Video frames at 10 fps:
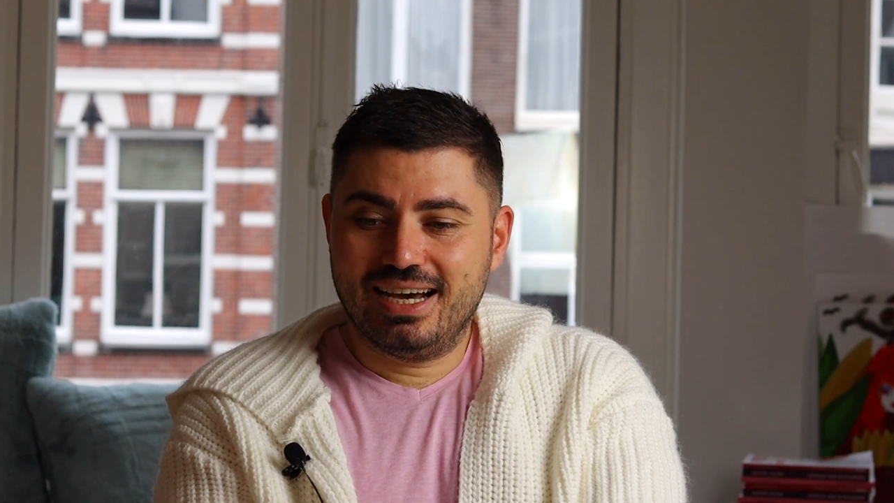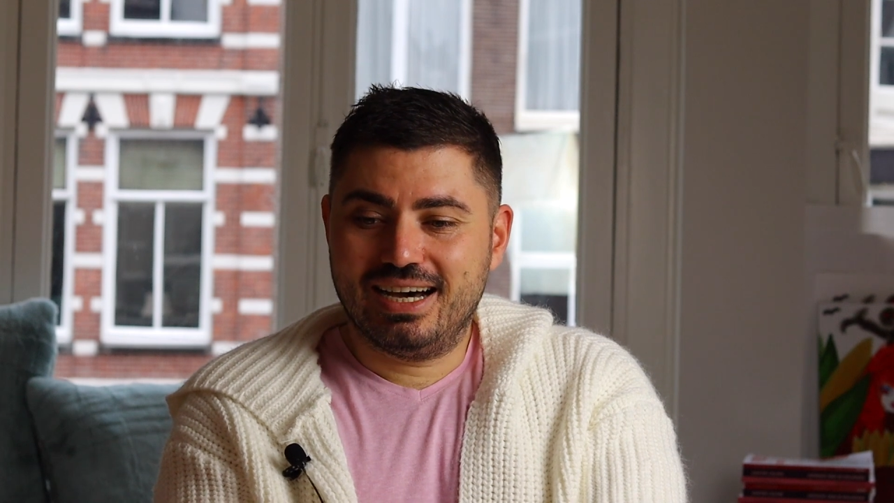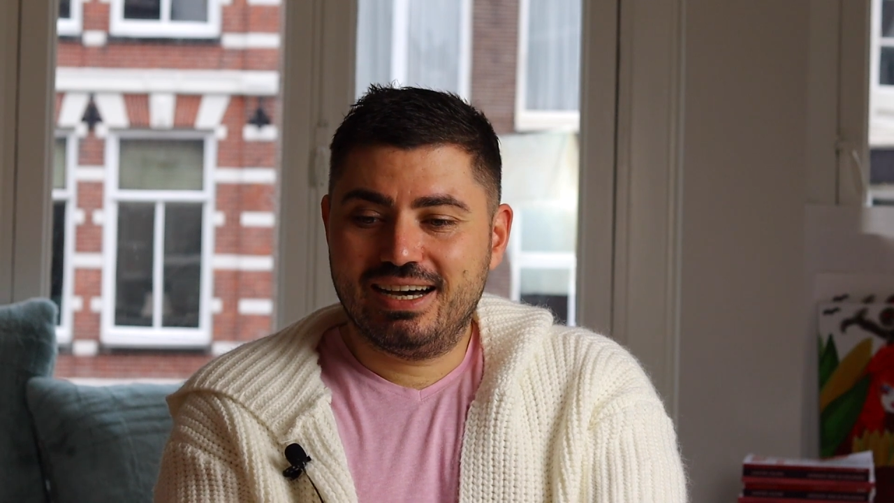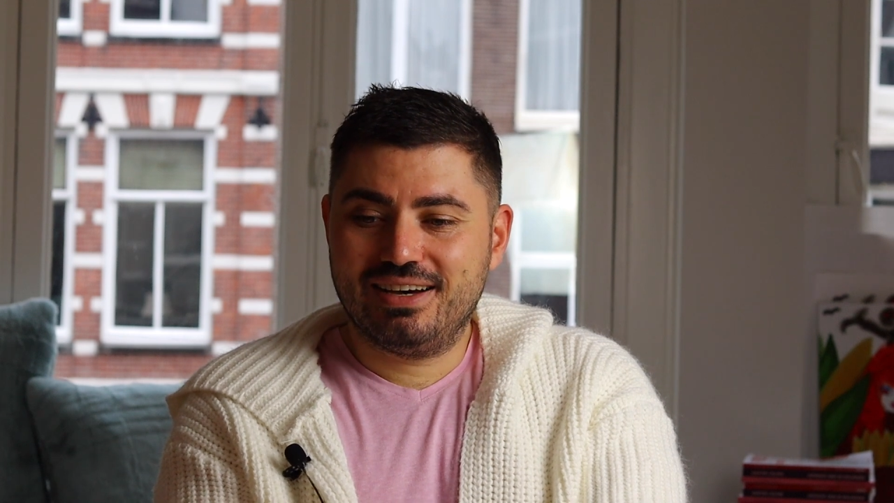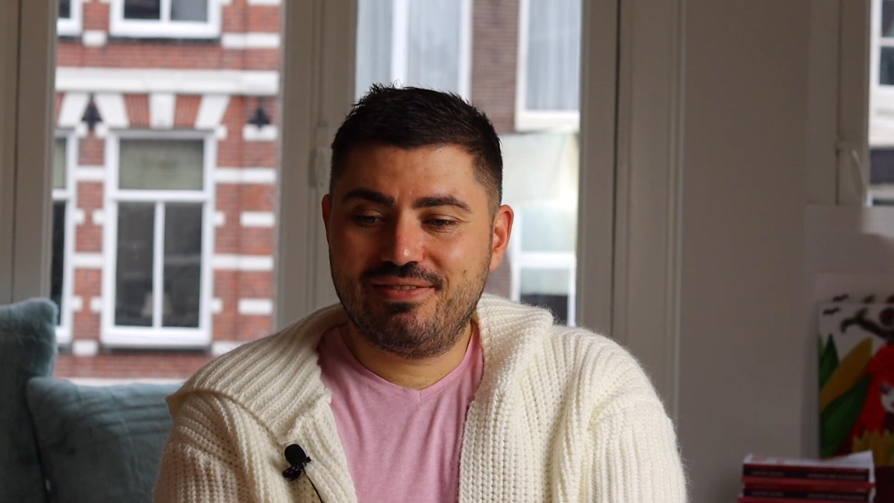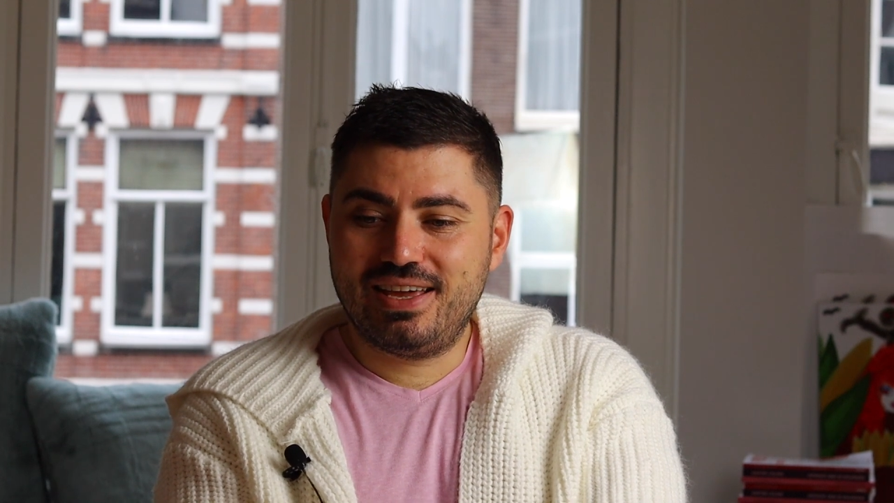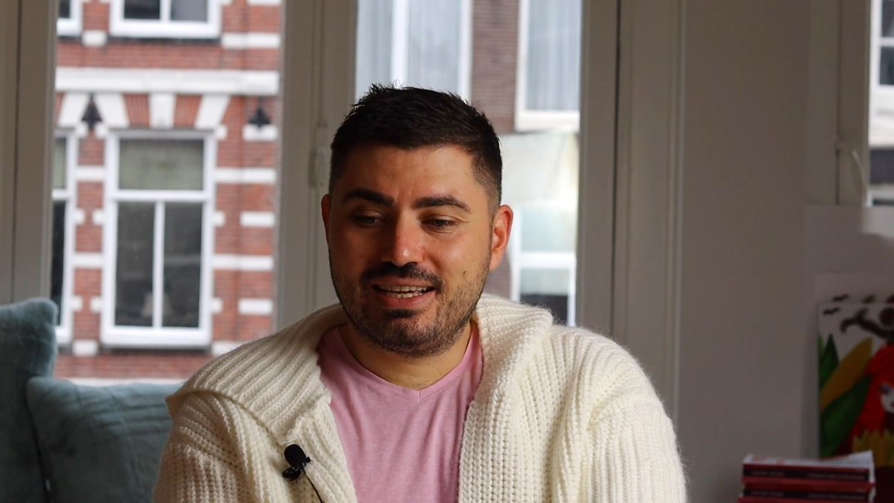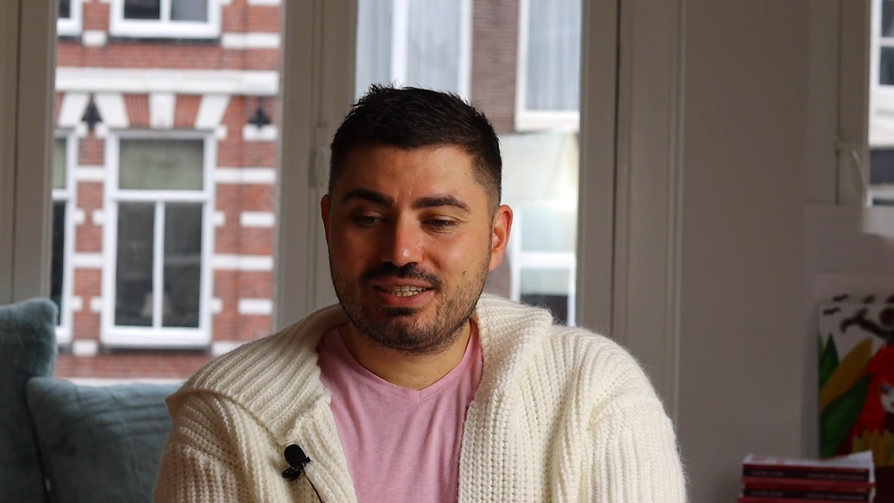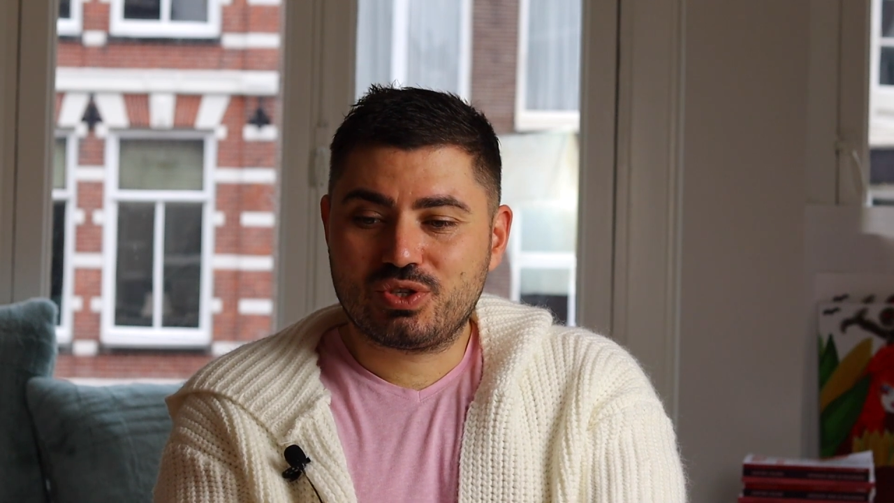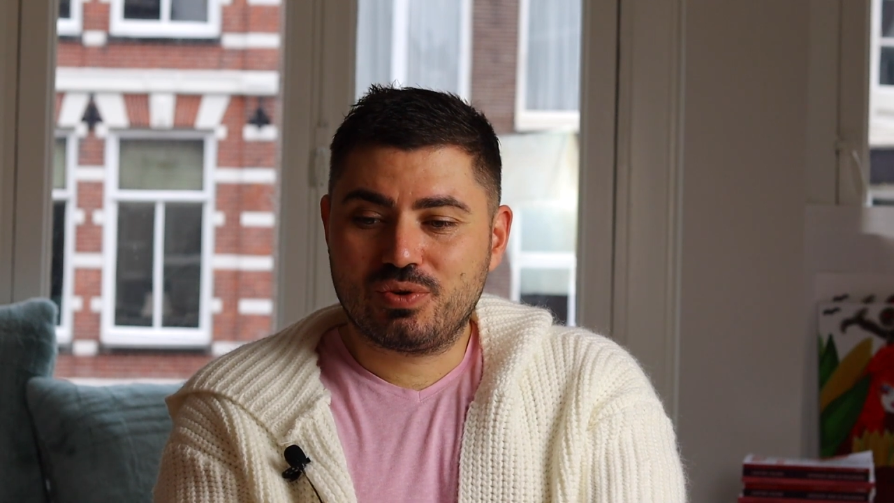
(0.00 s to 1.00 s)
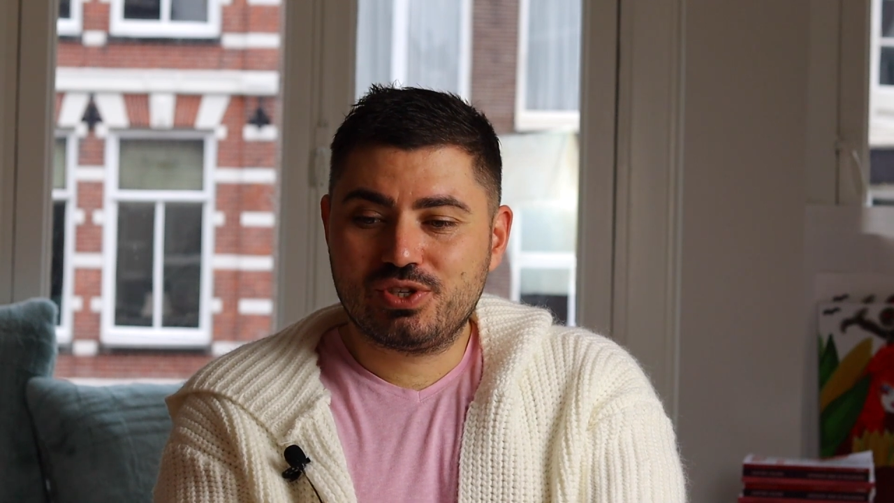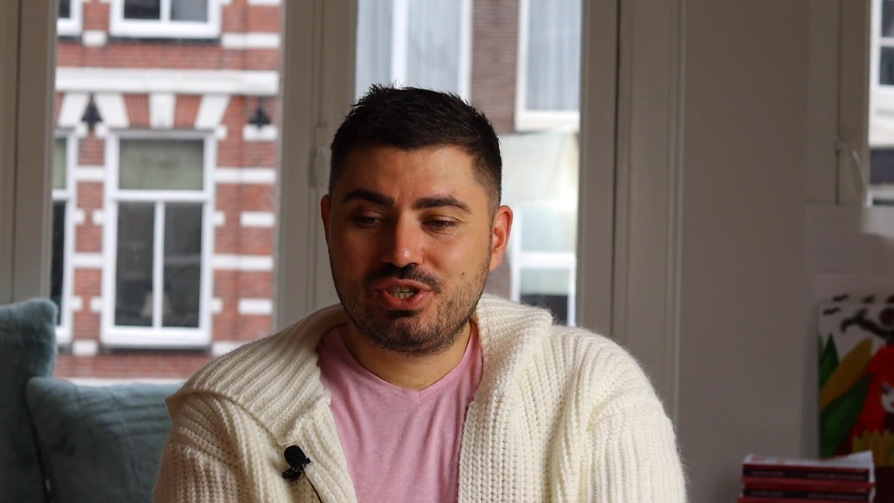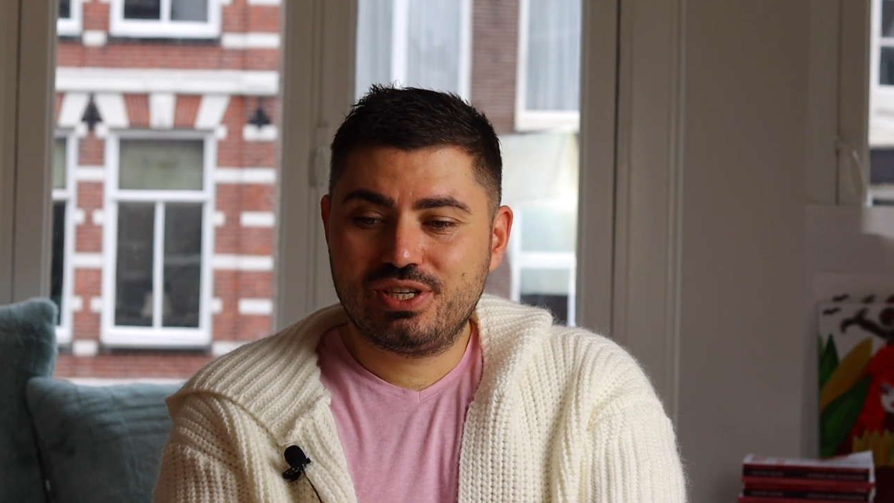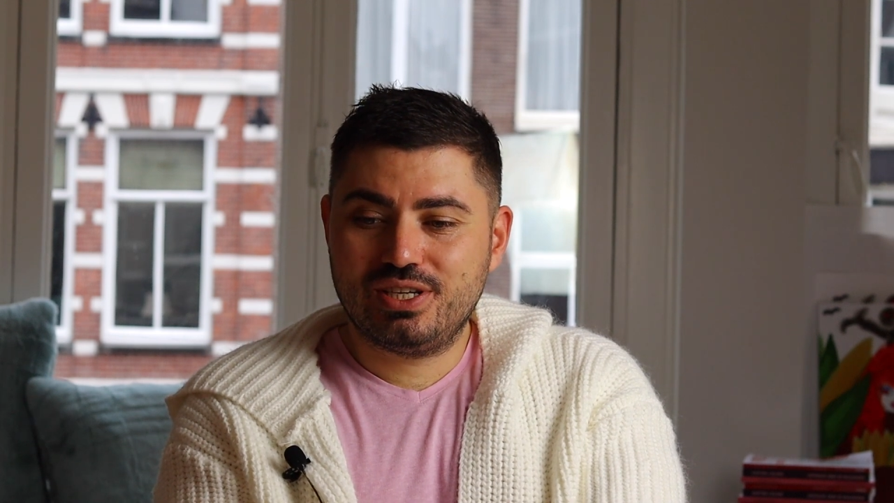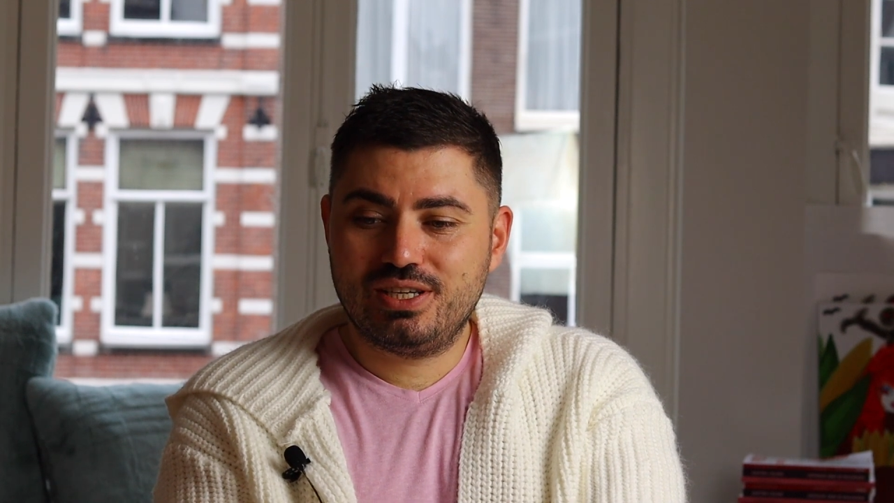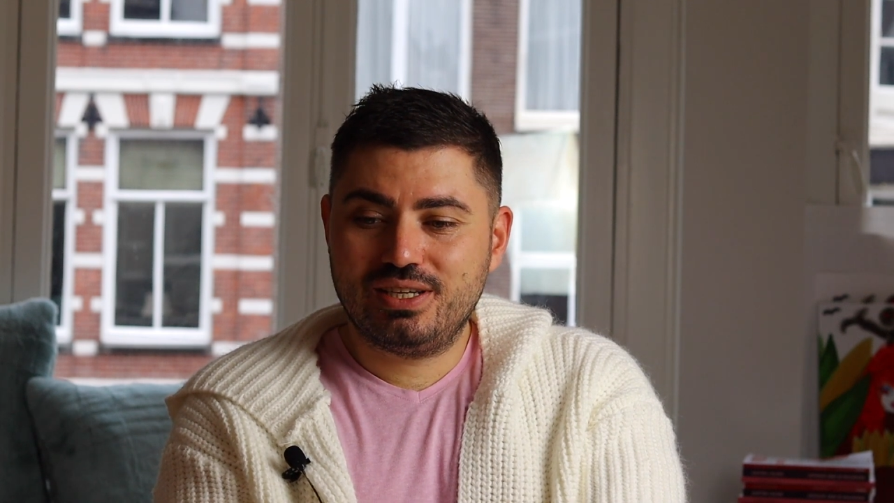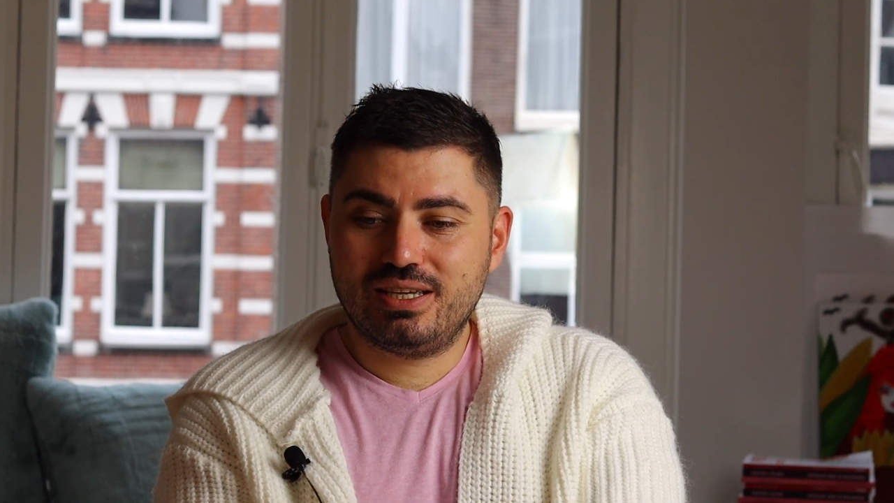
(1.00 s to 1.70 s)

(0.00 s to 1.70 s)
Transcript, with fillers: Uh, Vedic Astrology